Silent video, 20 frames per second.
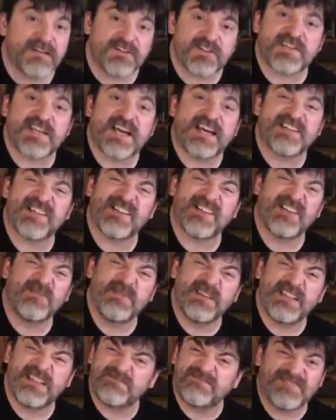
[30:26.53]
just has a little
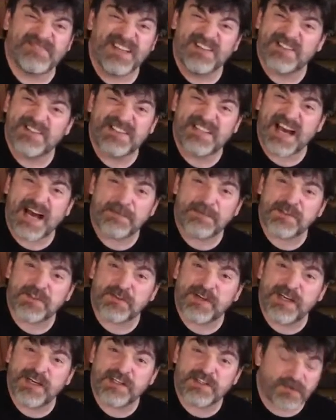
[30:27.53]
bit of those top
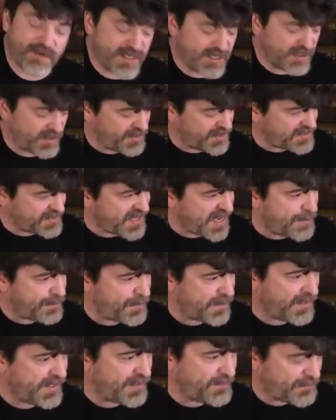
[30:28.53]
strings ringing on the top
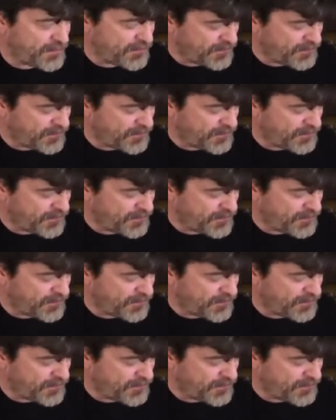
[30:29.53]
again.